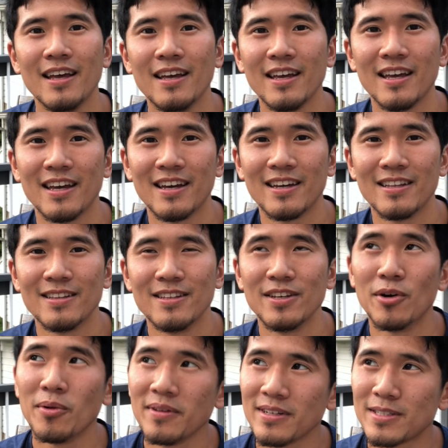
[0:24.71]
And the
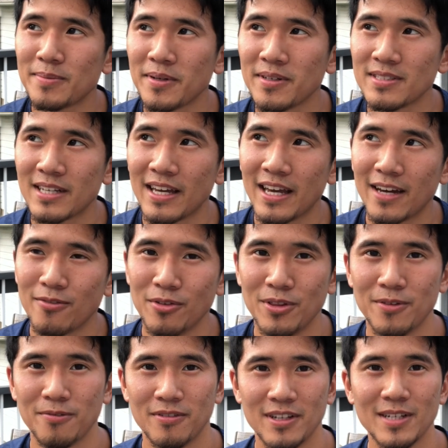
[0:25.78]
only experience I have with
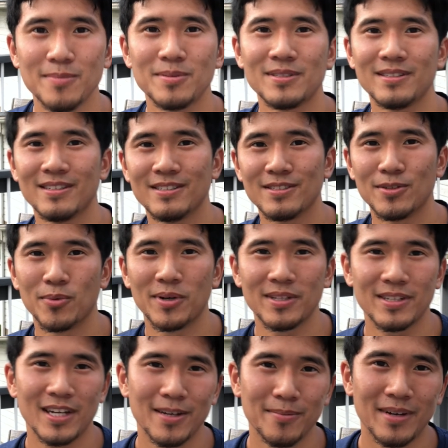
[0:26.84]
flips is the one
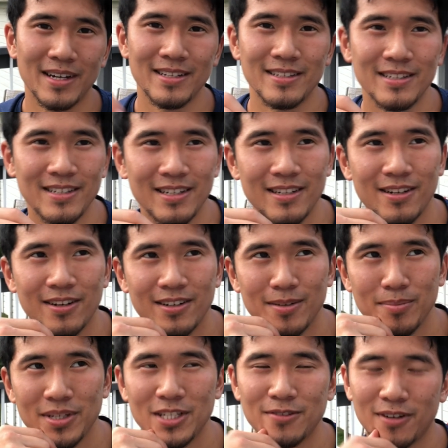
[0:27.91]
time I did it on a
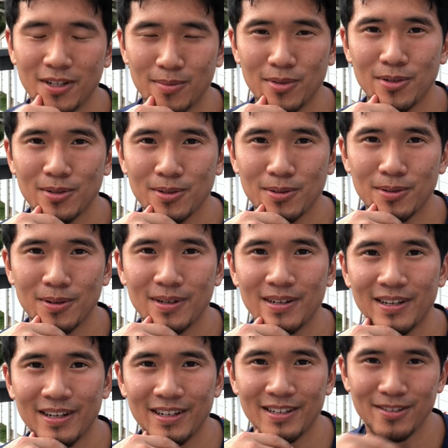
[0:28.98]
beach volleyball court
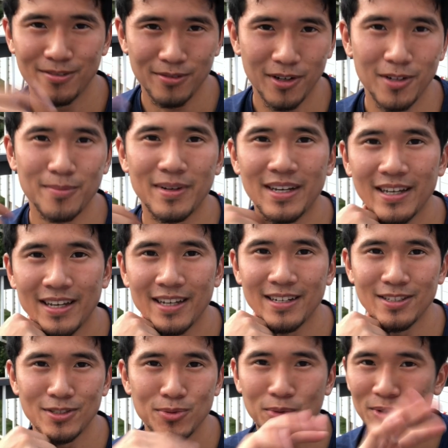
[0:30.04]
and fell on my head
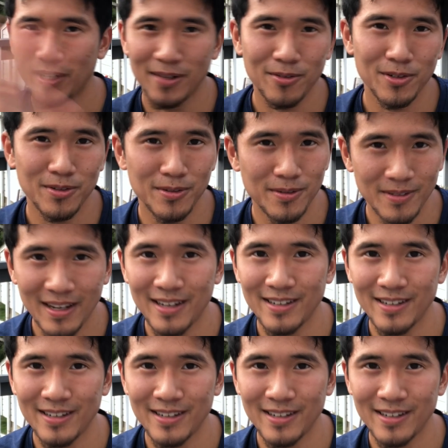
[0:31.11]
and swore never to do that